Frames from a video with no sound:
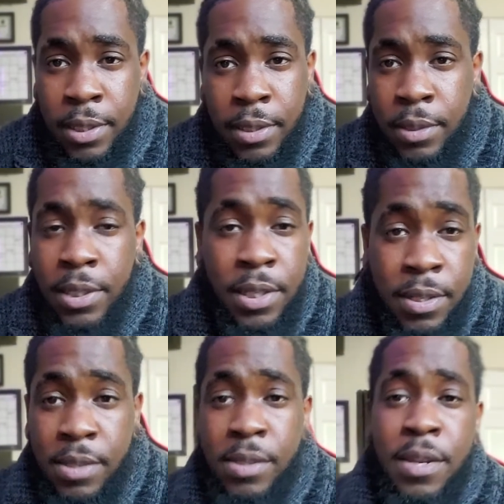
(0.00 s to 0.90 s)

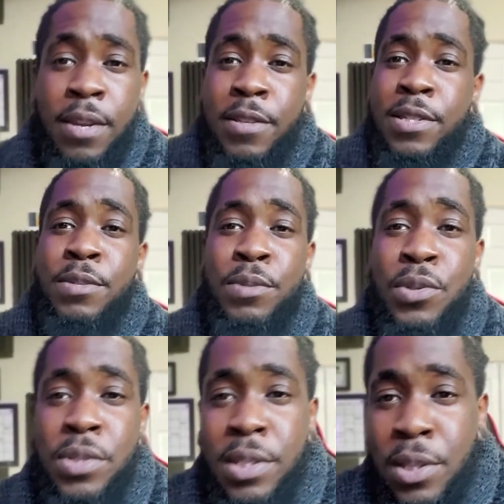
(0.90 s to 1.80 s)
leads since
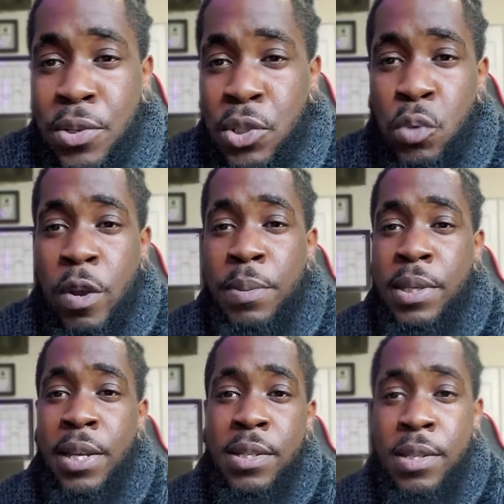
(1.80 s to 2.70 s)
using those 2
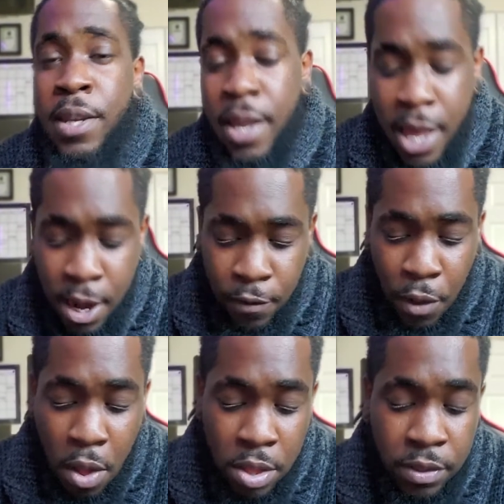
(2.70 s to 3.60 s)
websites out of
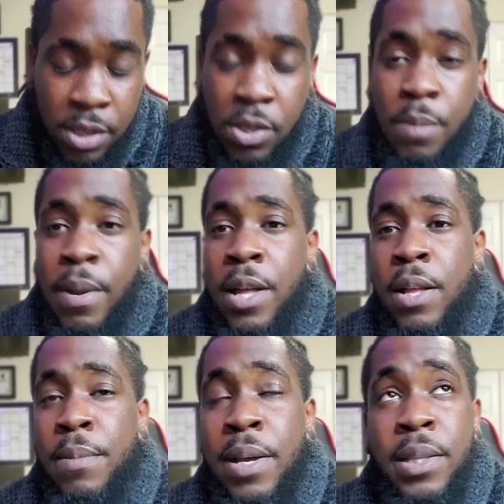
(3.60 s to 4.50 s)
all of these on
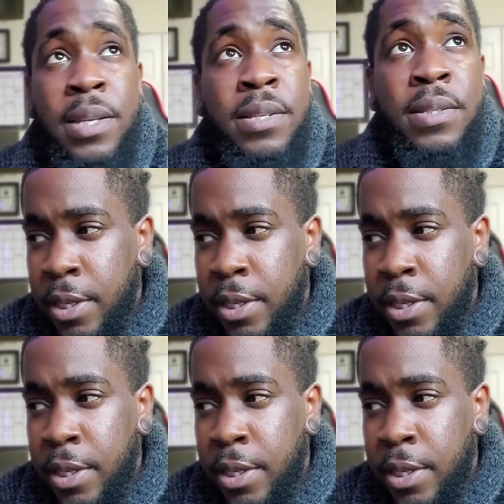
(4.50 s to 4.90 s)
my list.